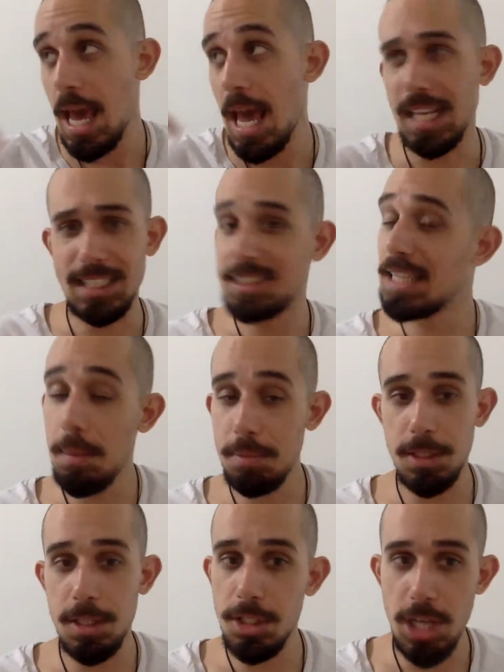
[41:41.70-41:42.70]

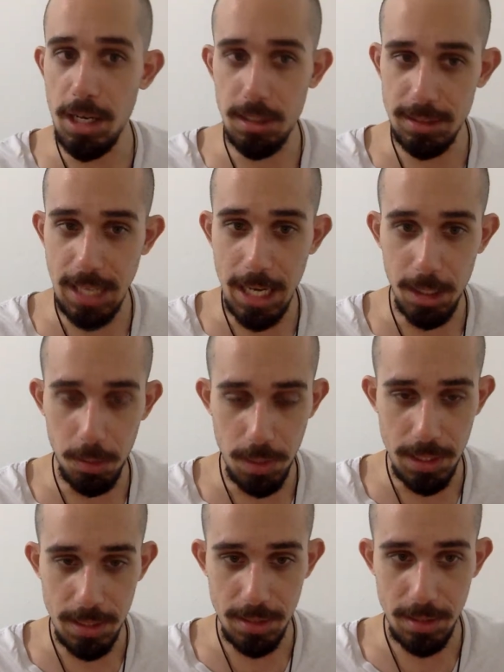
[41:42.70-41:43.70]
except the genocidal
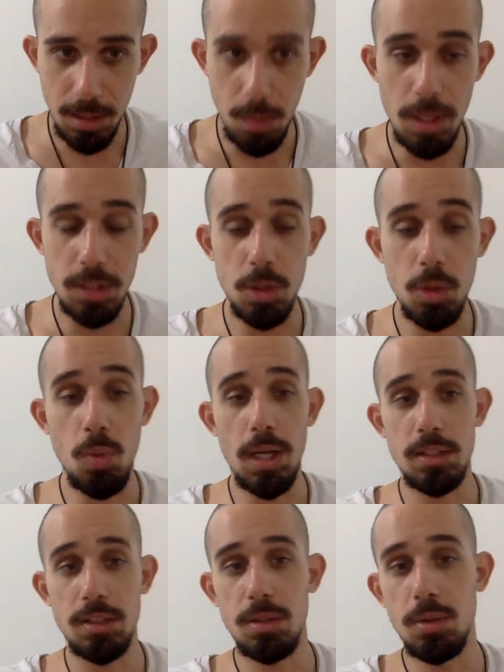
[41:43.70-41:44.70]
ones, the ones who
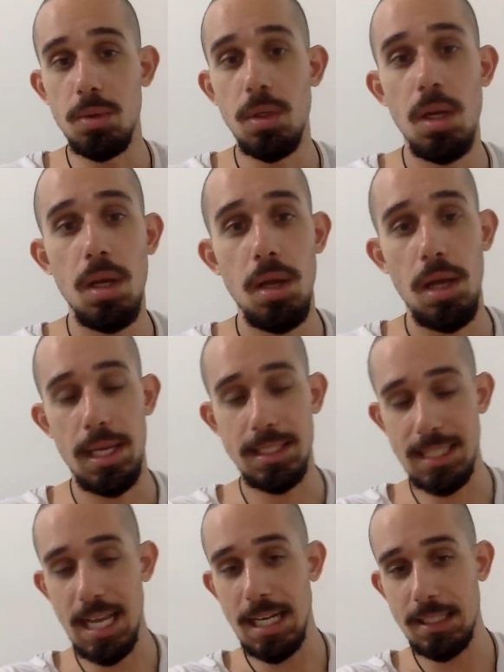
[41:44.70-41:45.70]
want to
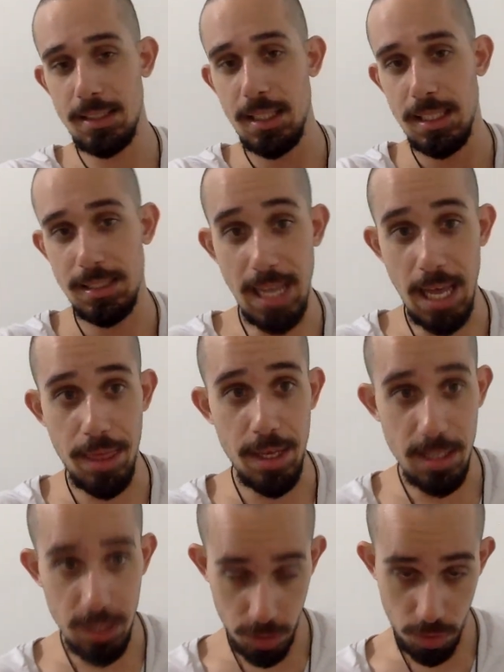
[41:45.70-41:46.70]
exact death
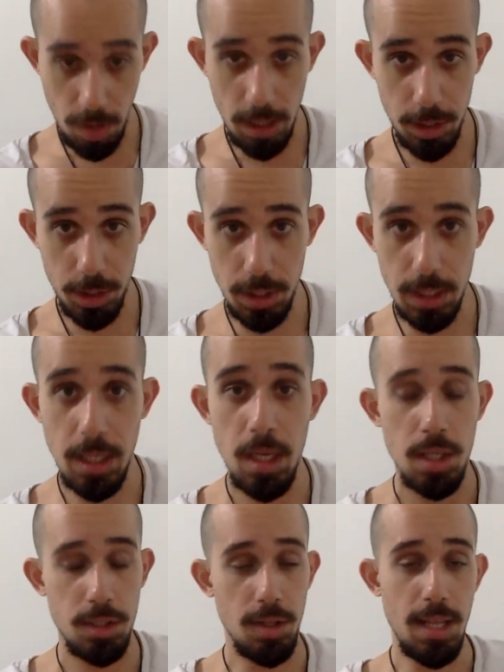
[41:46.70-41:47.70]
and destruction
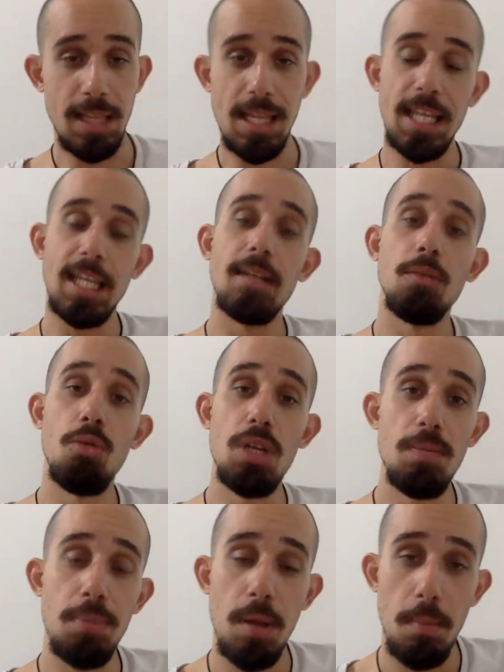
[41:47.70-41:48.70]
so that they can
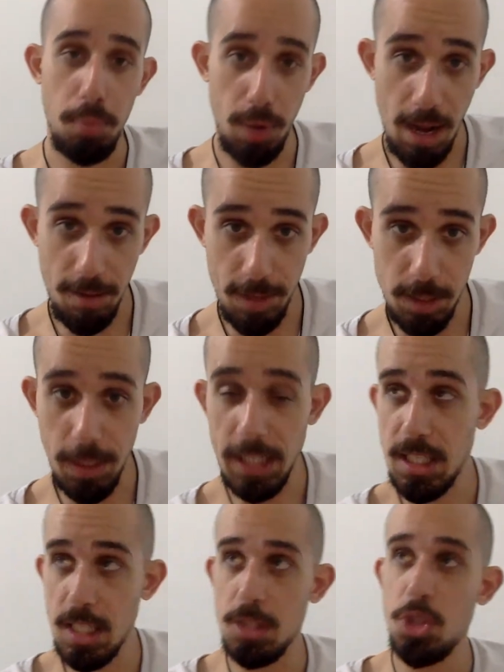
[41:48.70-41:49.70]
reap profits, because
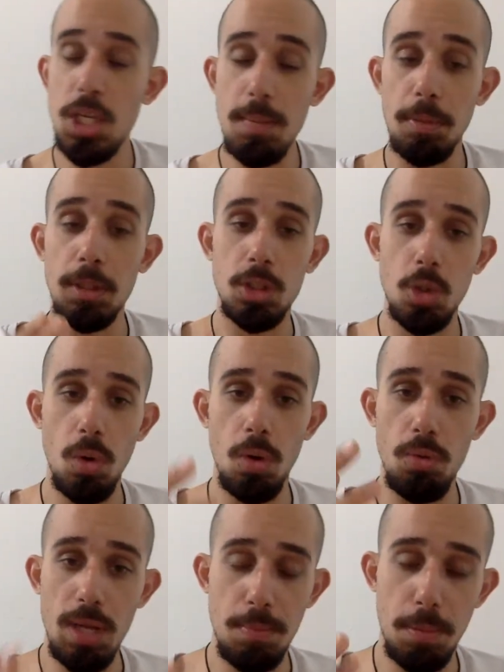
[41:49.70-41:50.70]
it is cheaper to
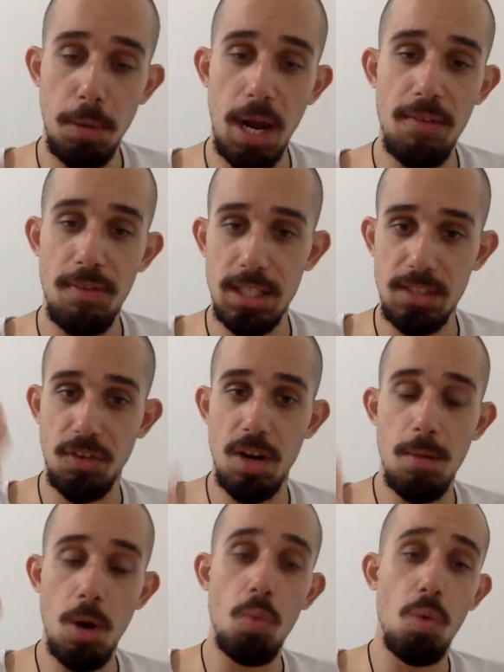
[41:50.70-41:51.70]
reap profits
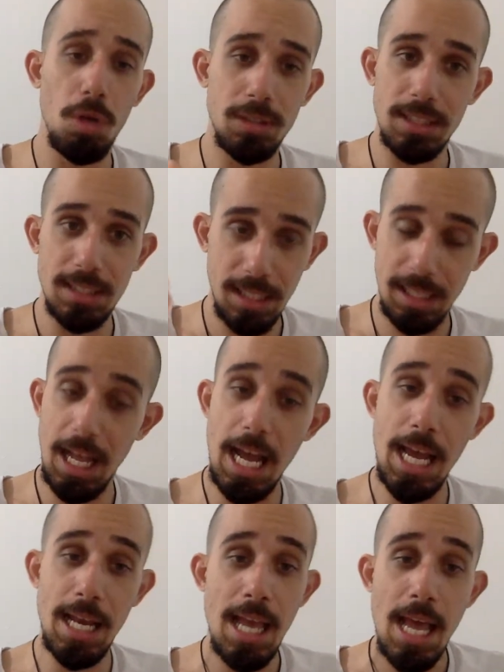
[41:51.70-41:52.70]
from a world in
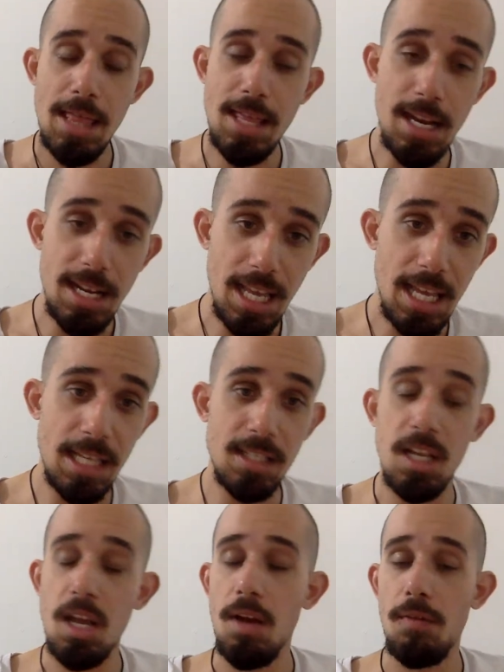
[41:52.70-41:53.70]
decline than it
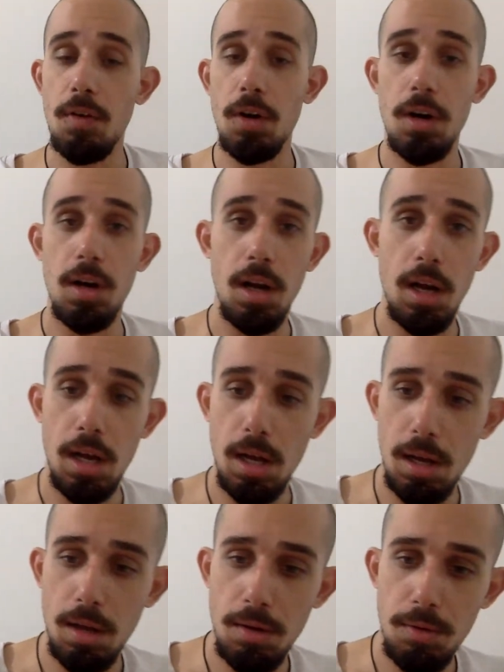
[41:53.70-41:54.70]
is for
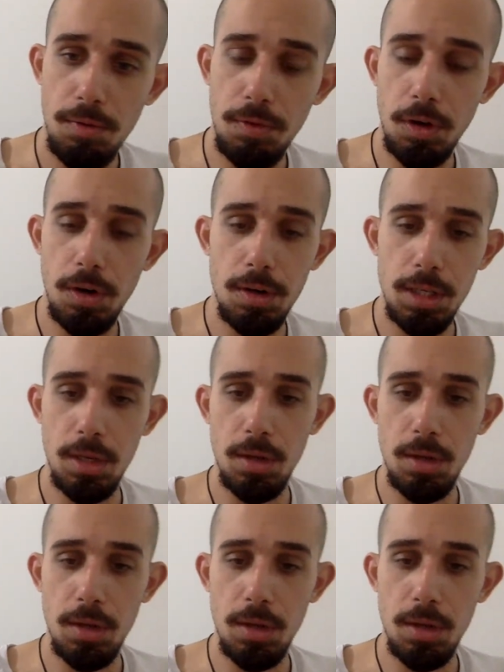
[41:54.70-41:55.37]
for